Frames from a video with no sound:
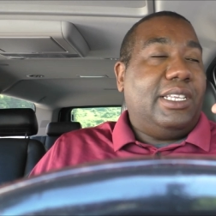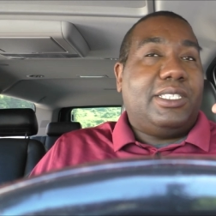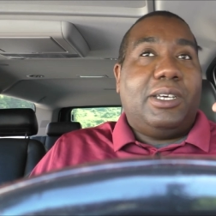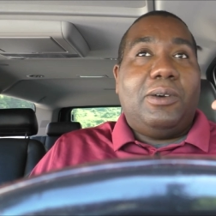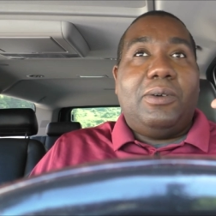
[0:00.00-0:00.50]

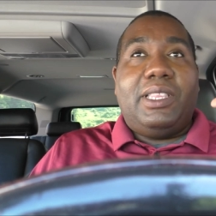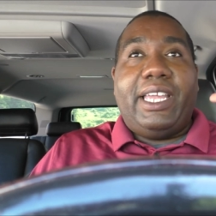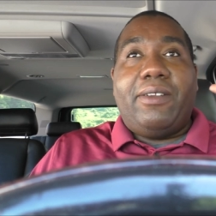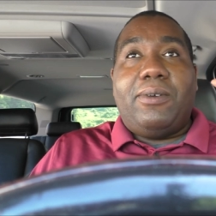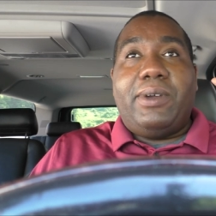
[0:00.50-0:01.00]
So
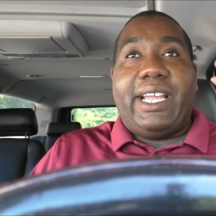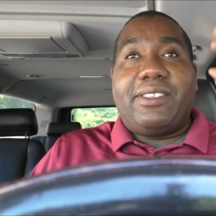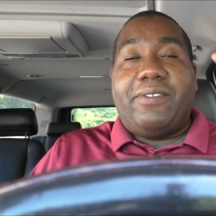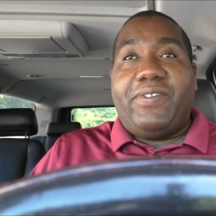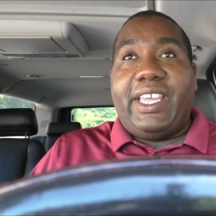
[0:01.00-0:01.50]
later on,
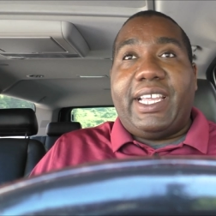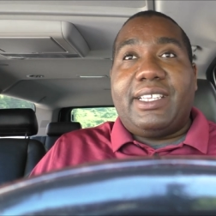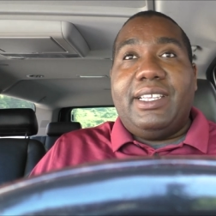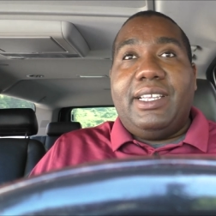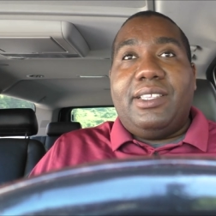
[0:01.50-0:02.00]
after the fact,